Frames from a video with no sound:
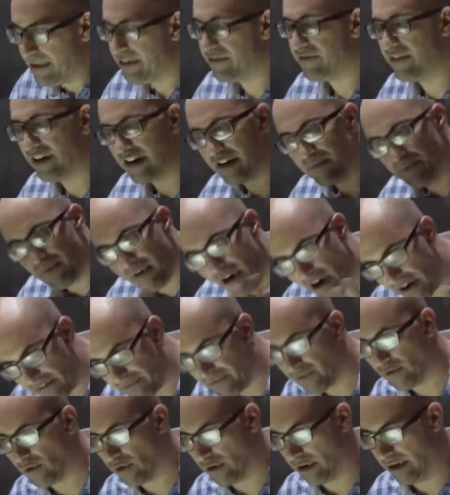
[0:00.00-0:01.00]
in very broad
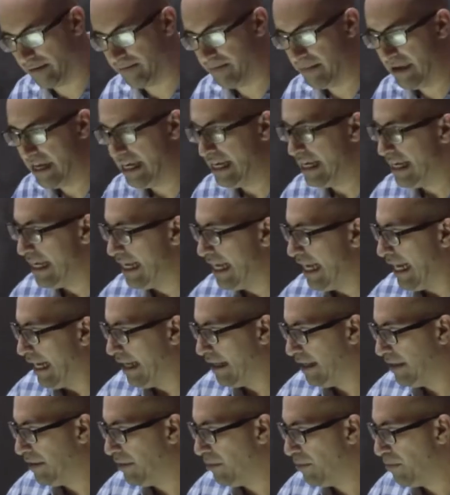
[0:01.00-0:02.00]
form
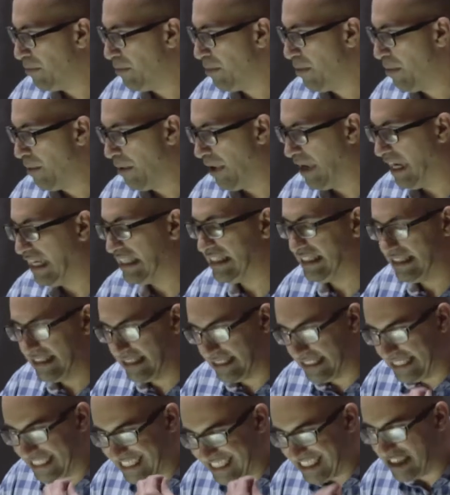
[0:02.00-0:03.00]
a
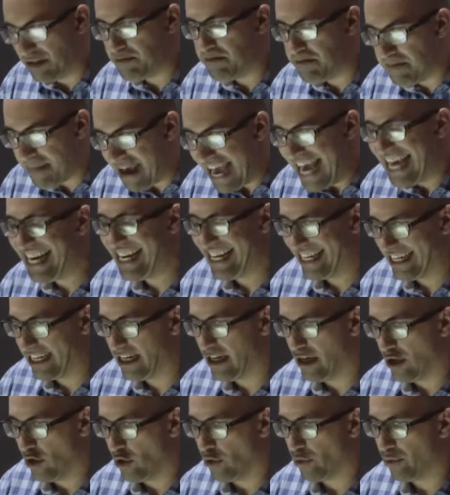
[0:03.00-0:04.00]

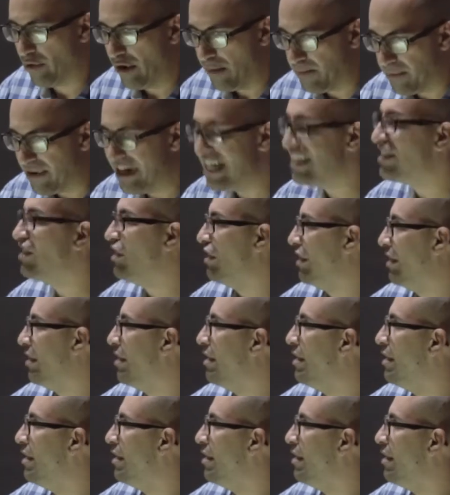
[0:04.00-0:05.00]
systematic repression
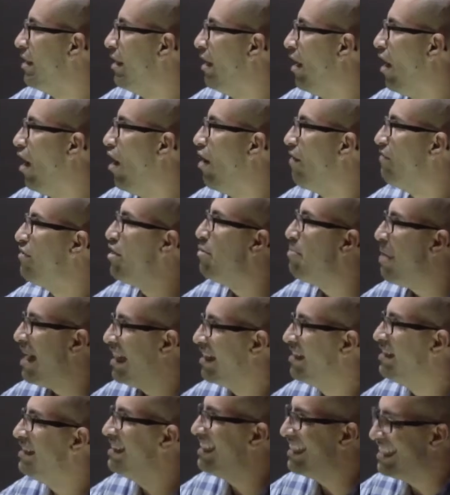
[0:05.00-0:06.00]
of the
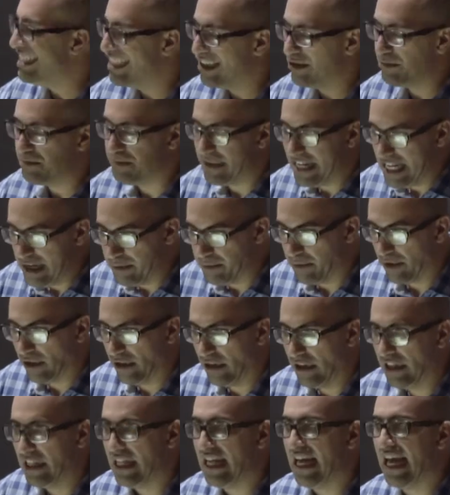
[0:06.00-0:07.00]
Palestinian
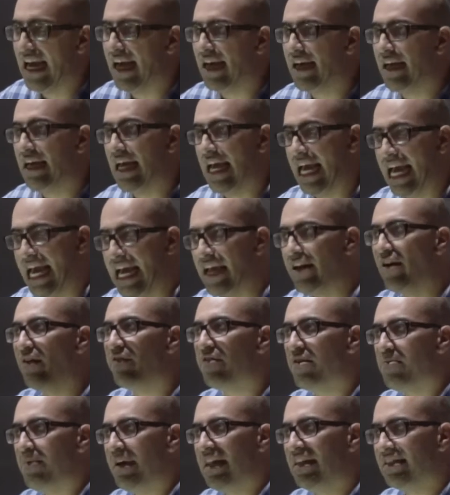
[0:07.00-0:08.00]
people and
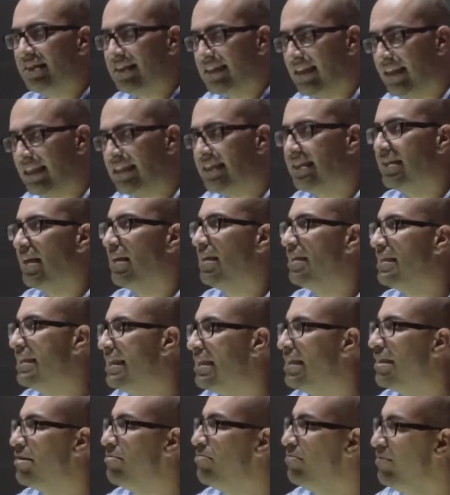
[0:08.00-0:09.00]
of the Palestine
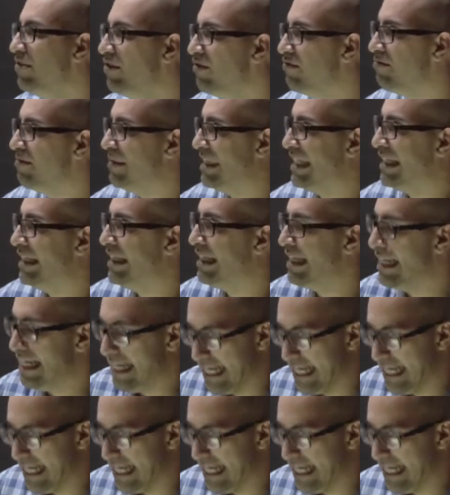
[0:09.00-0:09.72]
solidarity movement